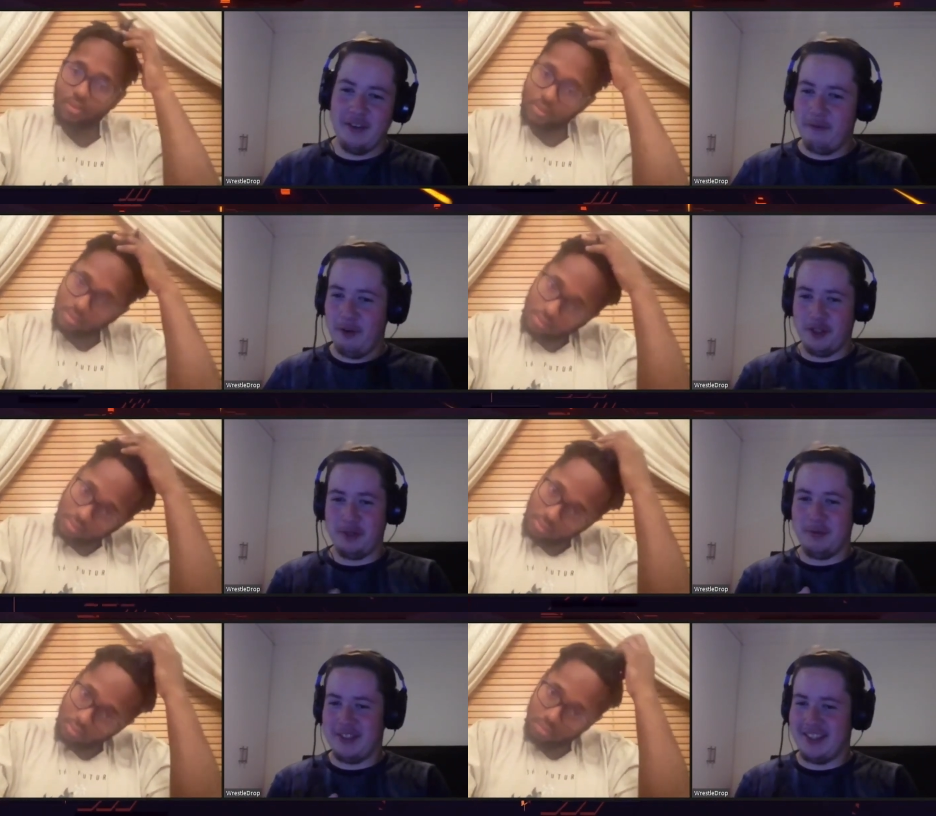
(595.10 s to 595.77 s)

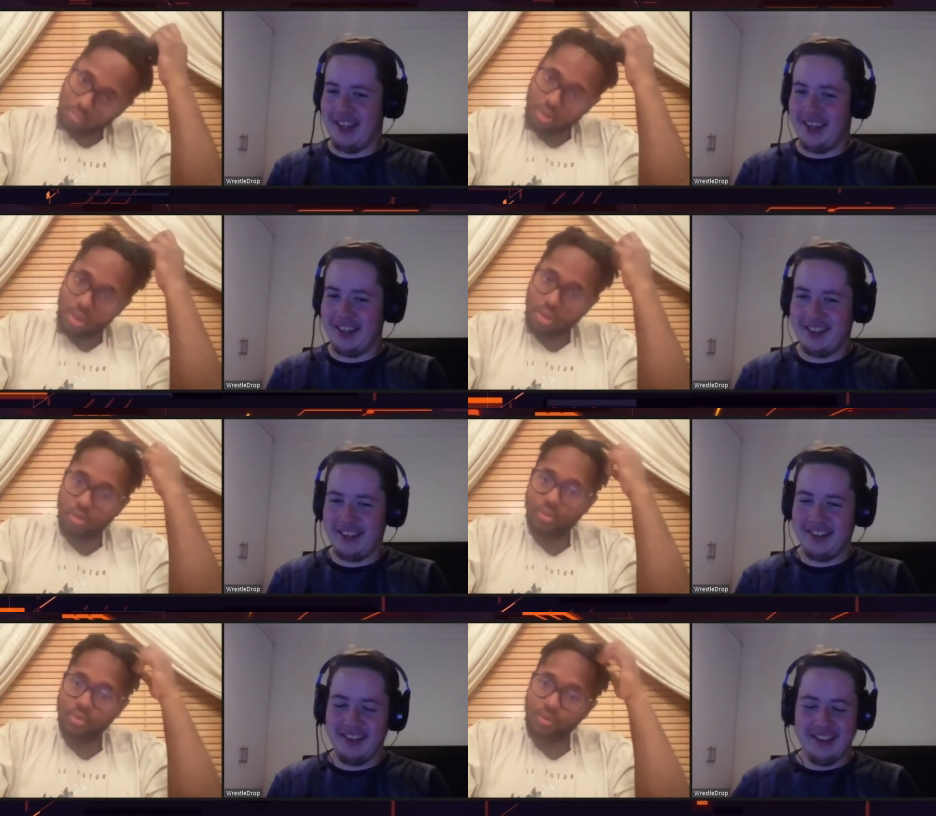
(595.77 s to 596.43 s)
Speaker 1: First mistake.
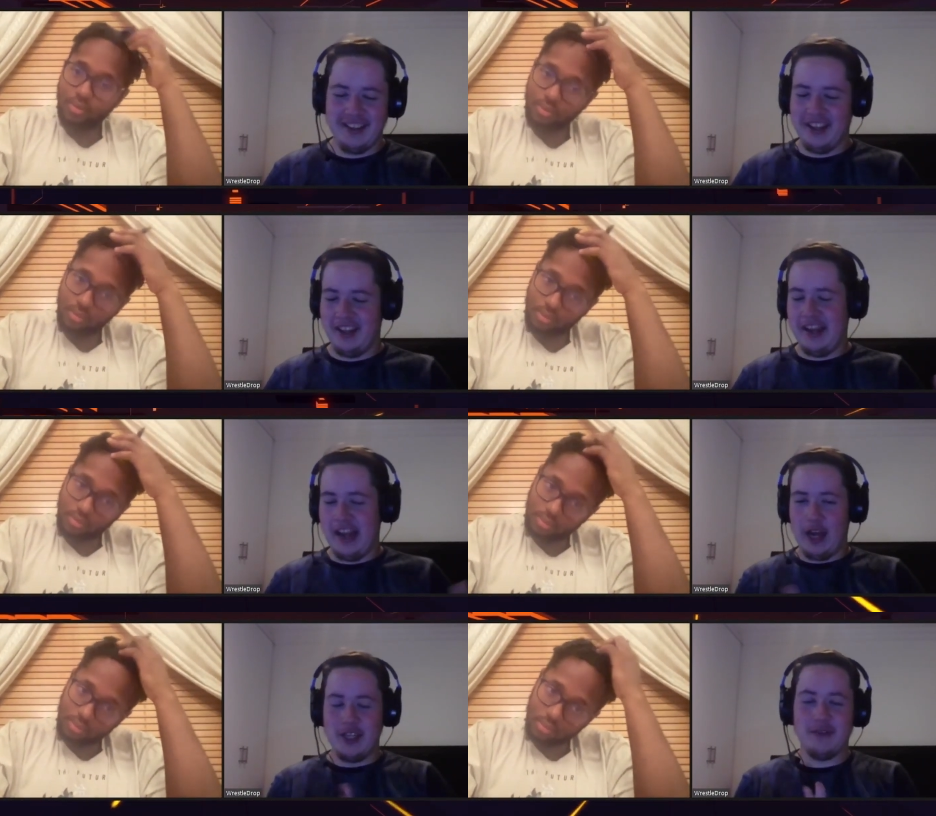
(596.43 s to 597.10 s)
Bro.
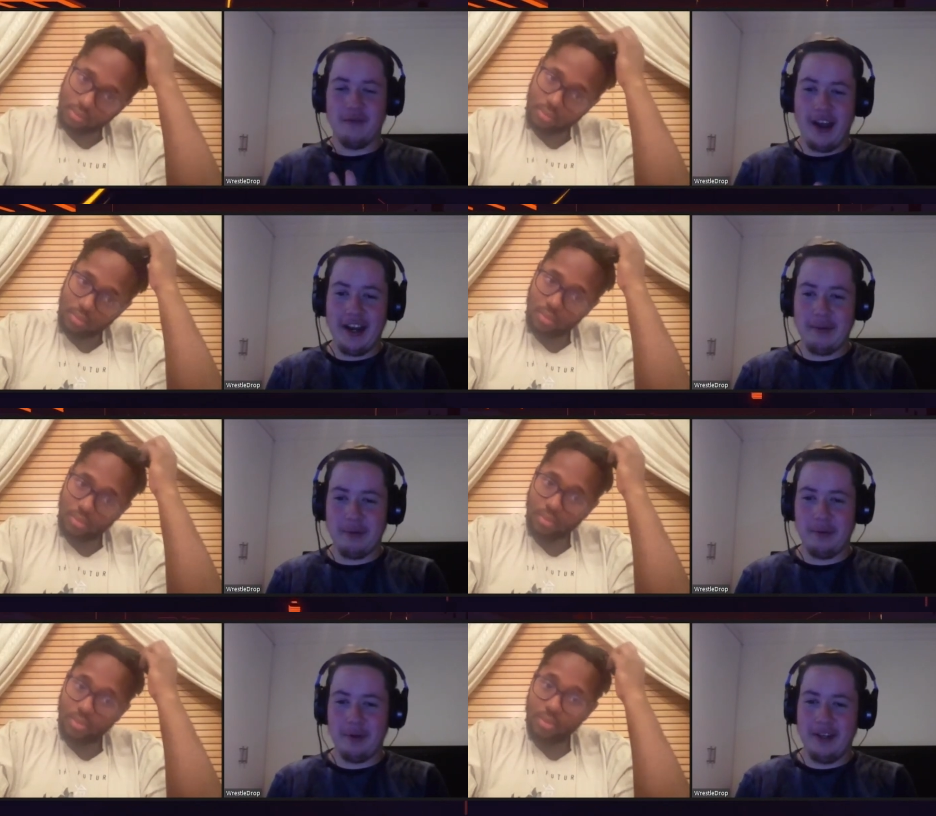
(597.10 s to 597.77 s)
Now he's fighting
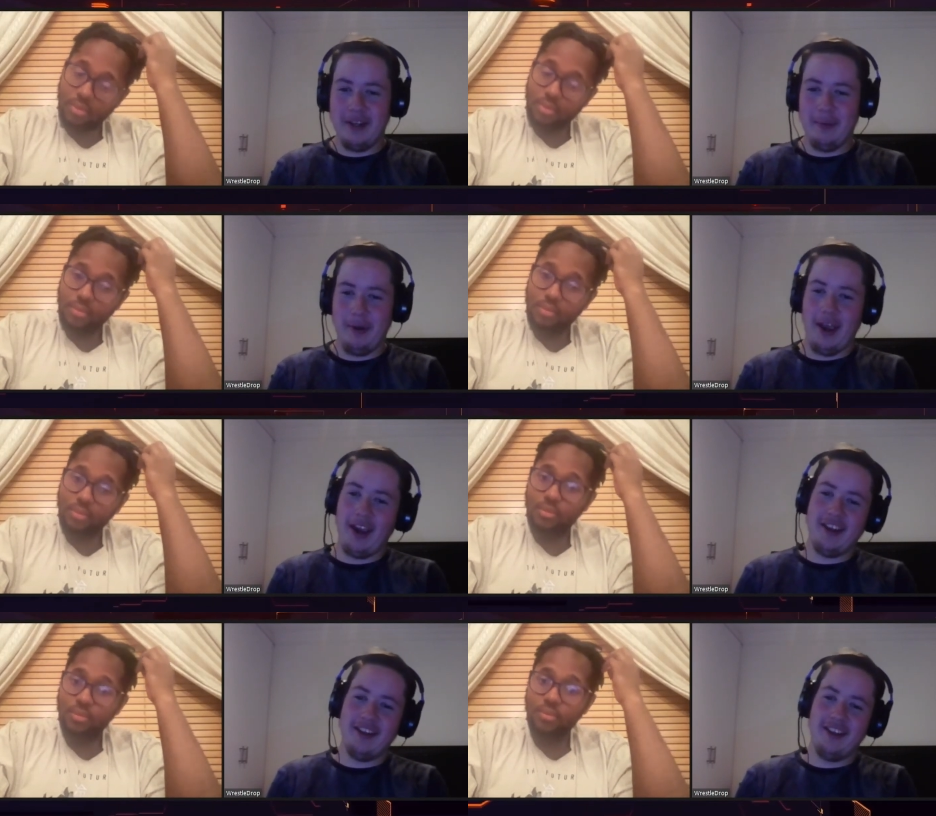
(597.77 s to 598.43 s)
people in the
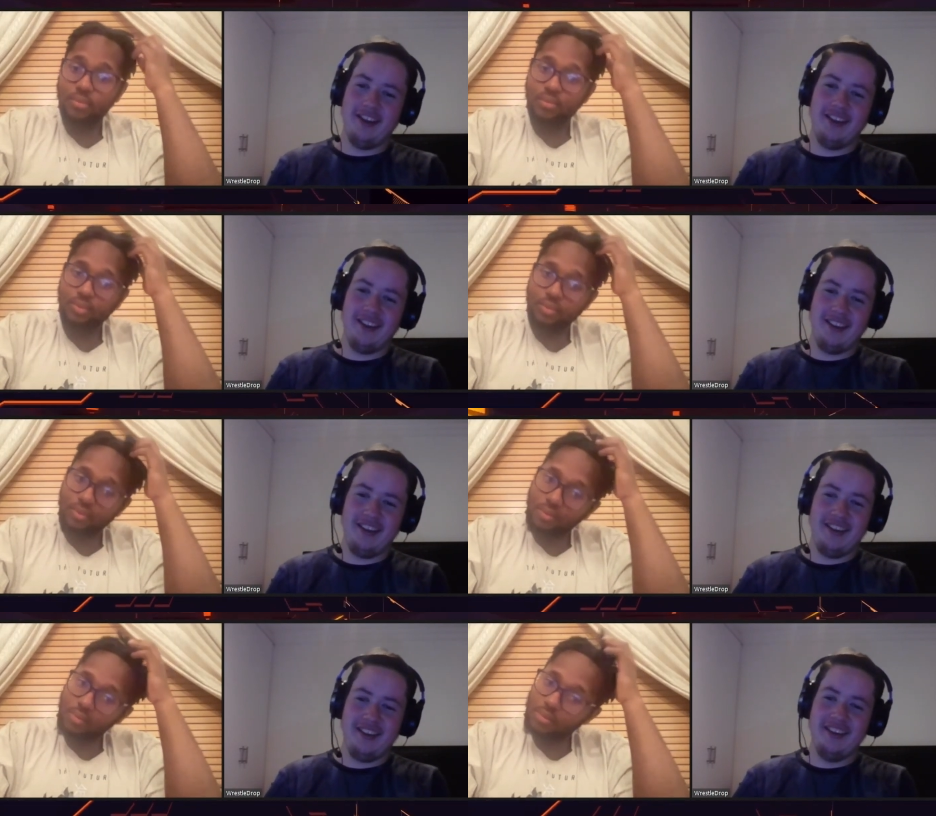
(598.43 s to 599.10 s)
back.
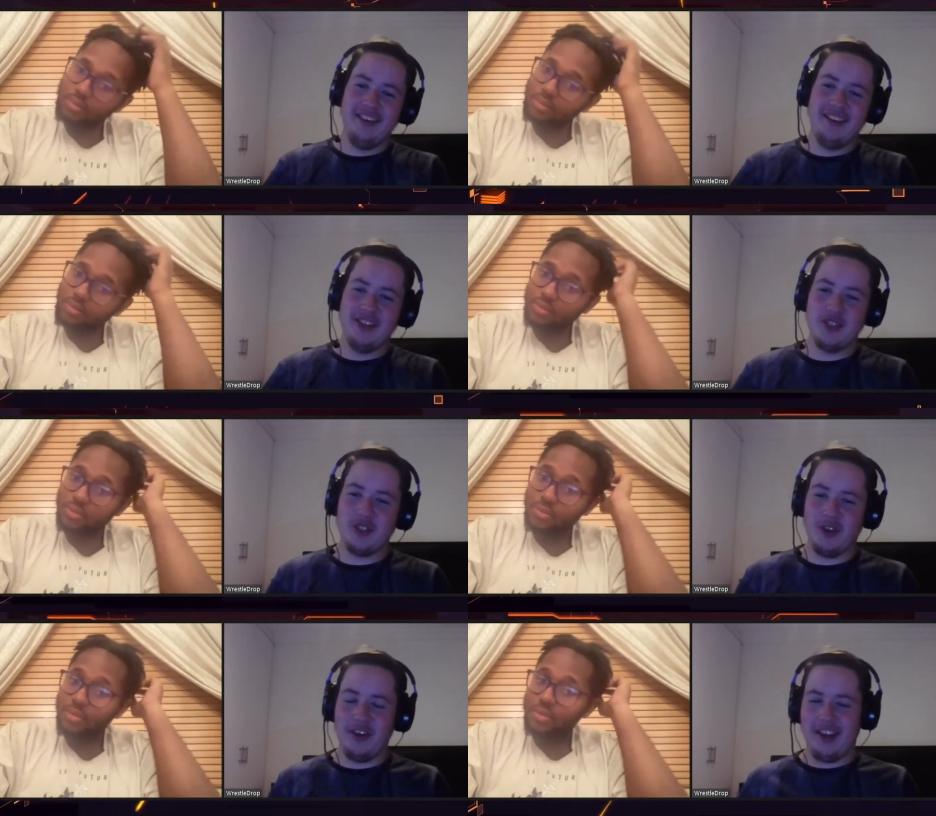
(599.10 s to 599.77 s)

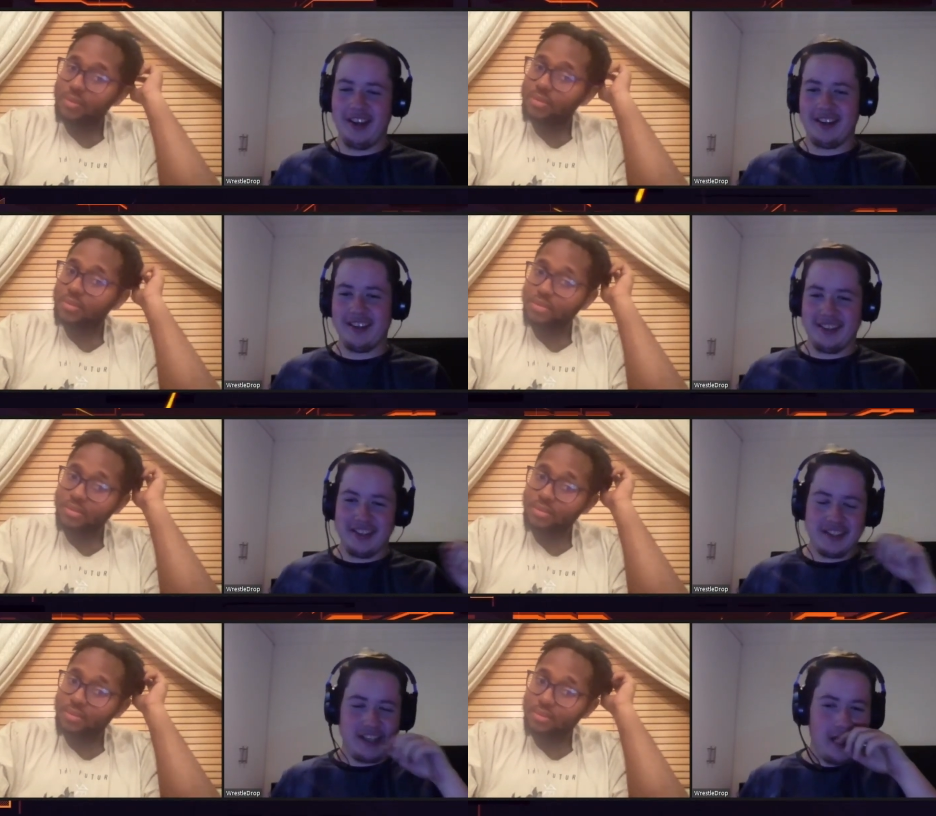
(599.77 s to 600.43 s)
So like
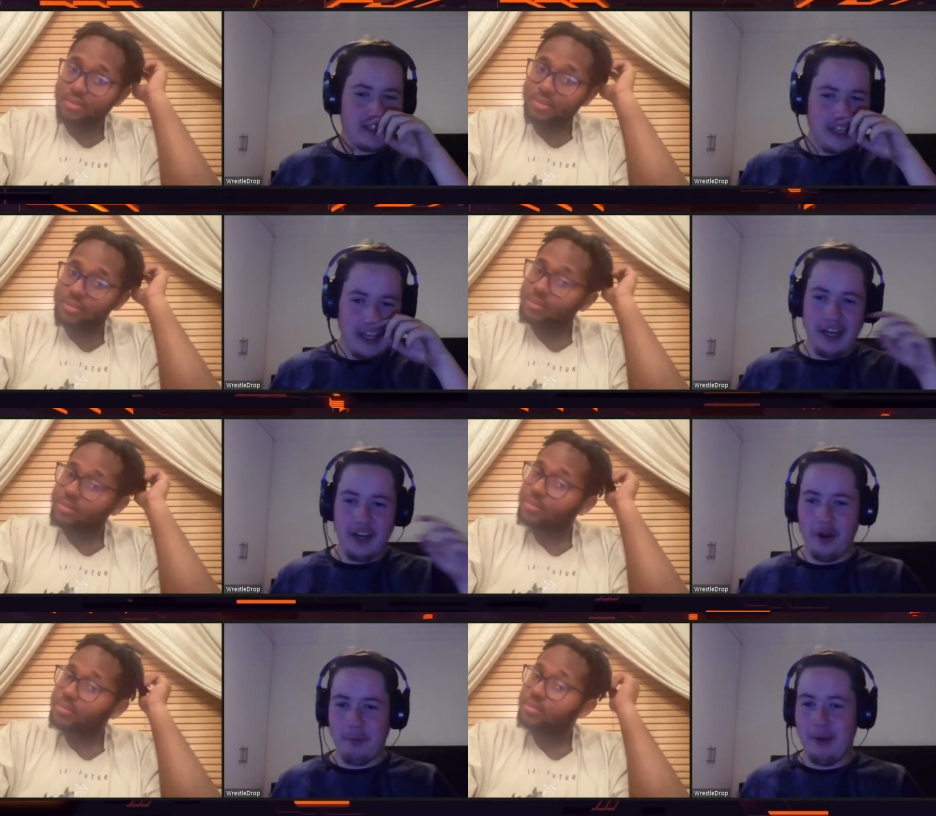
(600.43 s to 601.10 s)
this guy's
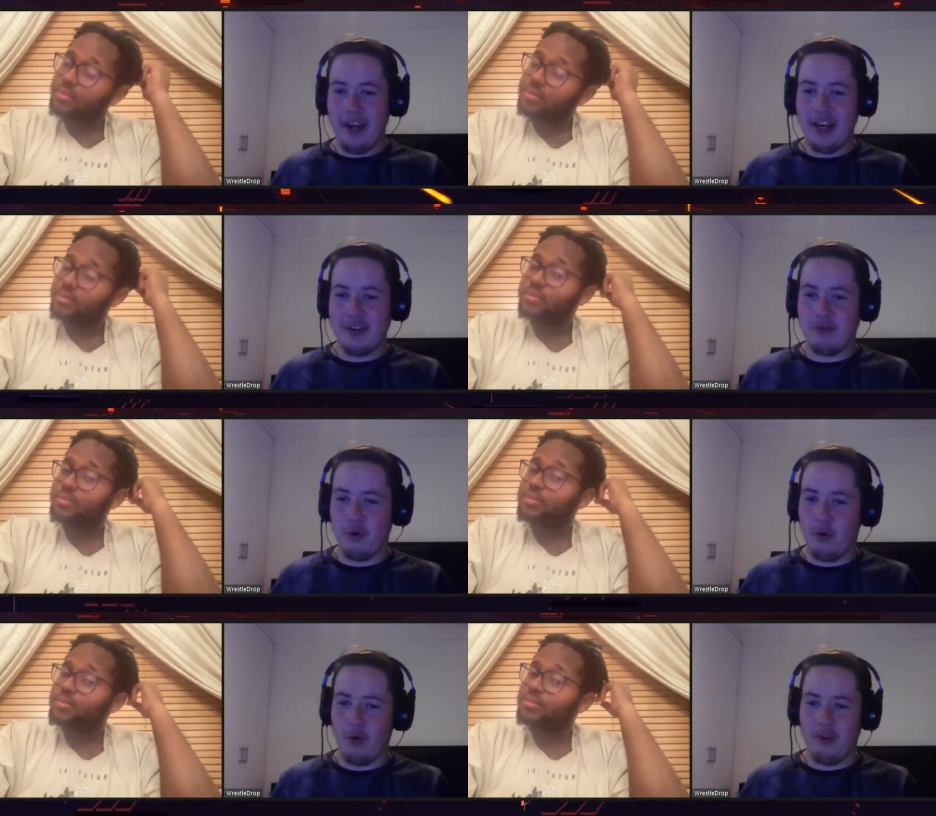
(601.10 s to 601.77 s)
clearly not made
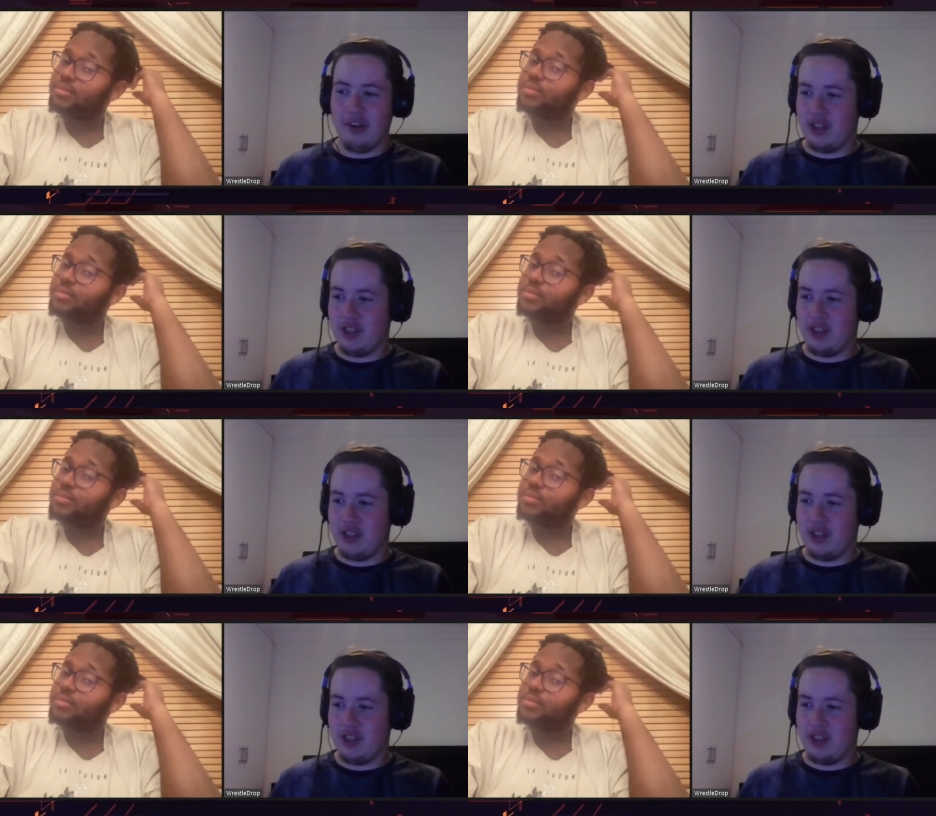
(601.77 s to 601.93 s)
for a